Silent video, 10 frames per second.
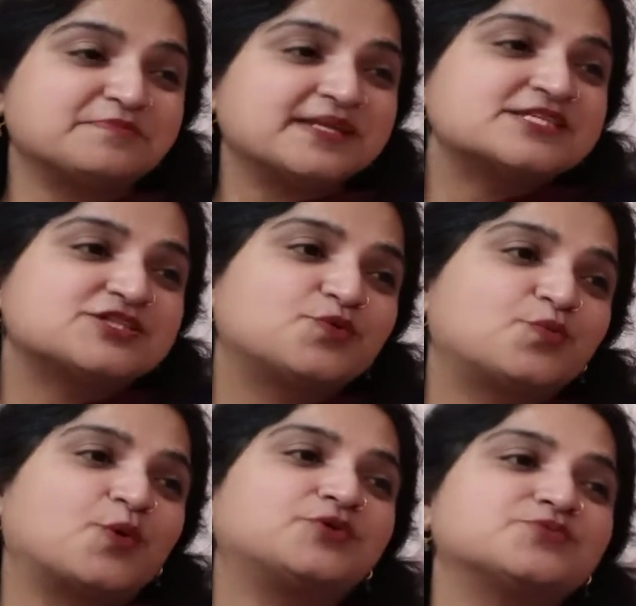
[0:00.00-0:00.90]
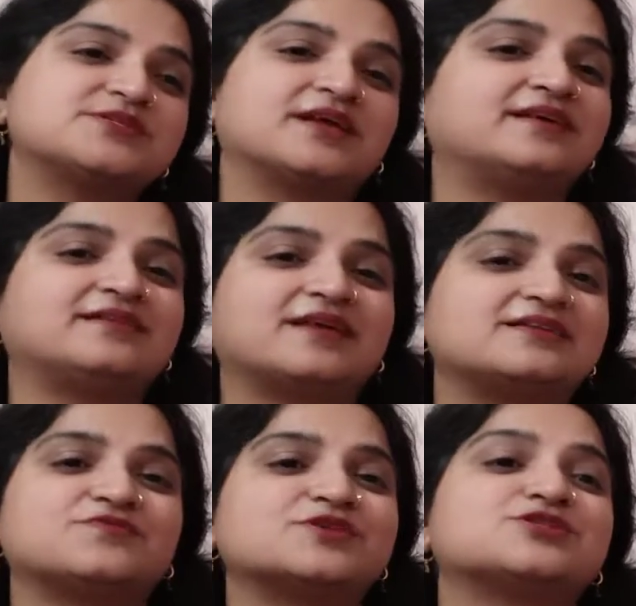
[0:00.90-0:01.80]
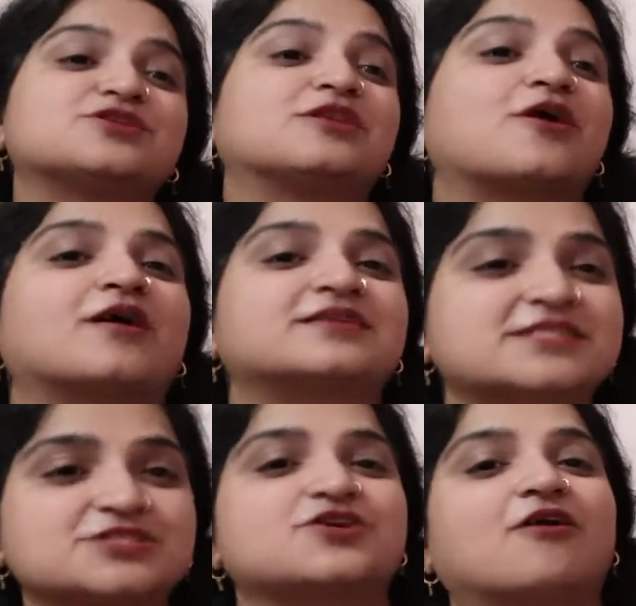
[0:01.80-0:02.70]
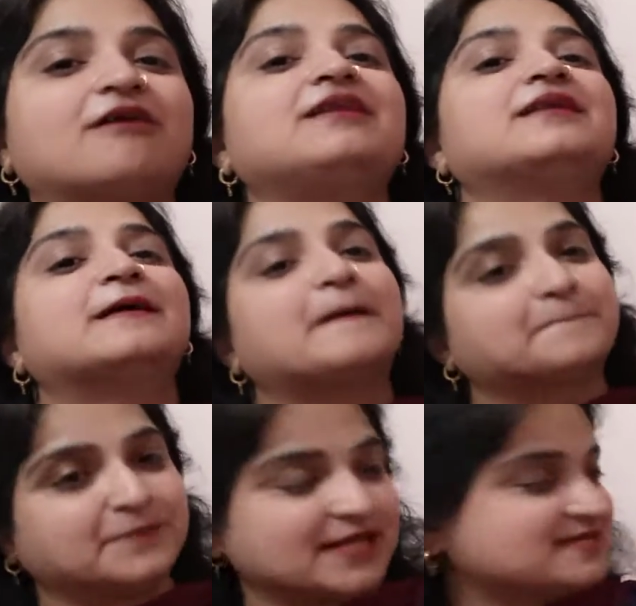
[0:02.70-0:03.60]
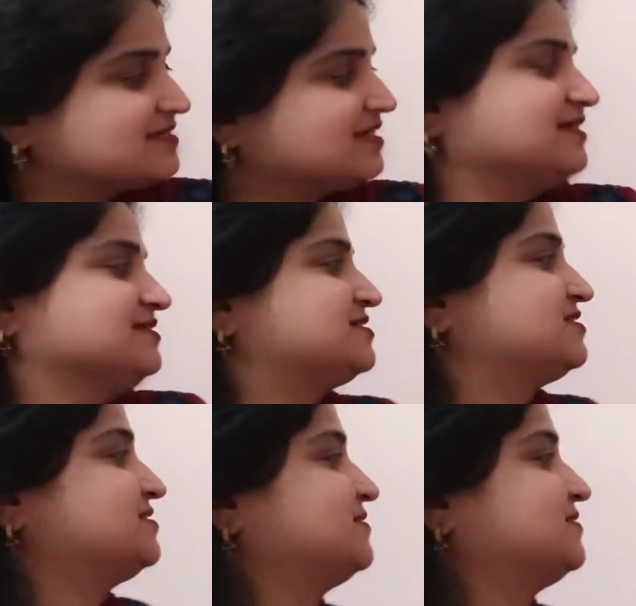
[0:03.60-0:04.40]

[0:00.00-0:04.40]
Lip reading: Means you want to say that it was not at all pleasant.